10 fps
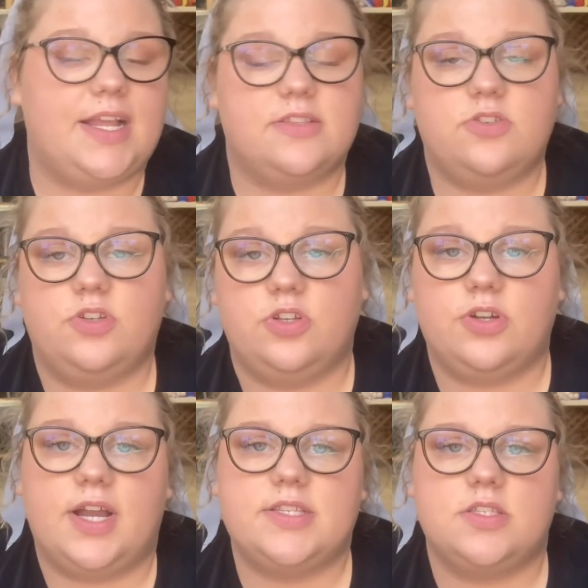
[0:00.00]
answering your
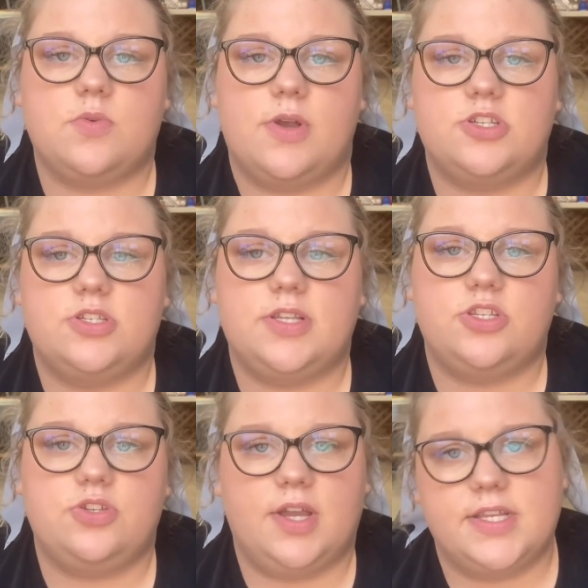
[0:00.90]
guys' questions
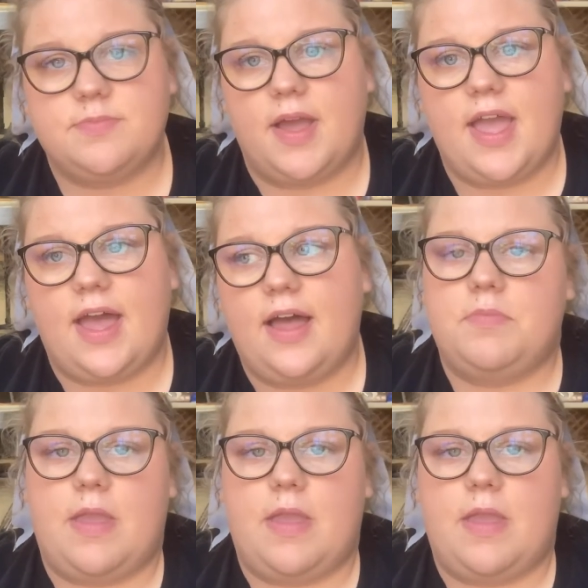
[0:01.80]
that you guys might have.